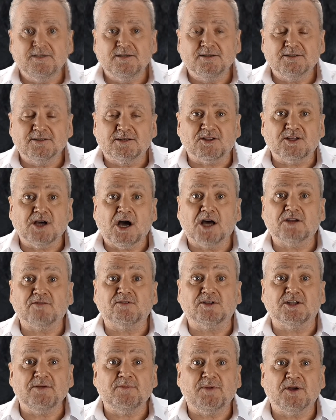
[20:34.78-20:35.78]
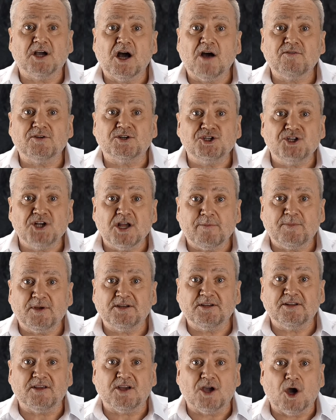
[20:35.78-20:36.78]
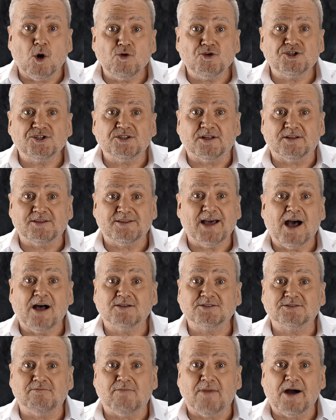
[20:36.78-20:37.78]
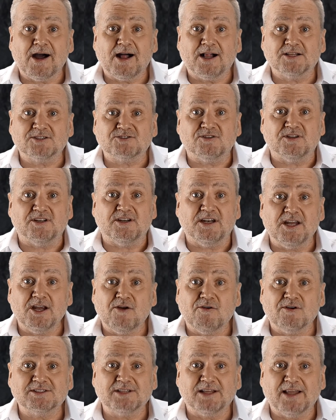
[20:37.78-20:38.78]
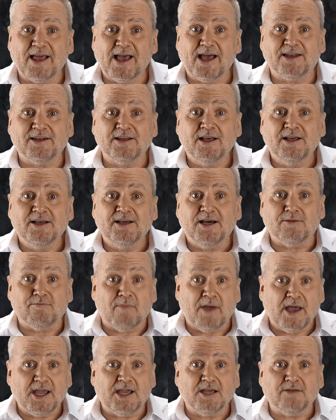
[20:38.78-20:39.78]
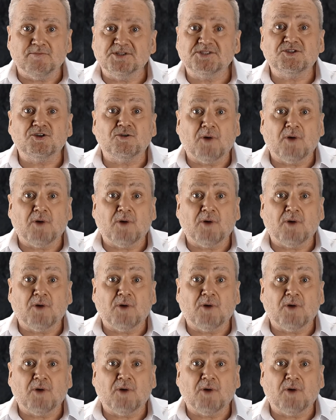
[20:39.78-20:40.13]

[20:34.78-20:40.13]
The thought of leaping off a ship into the ocean 1,000 miles from the nearest land had made Mr.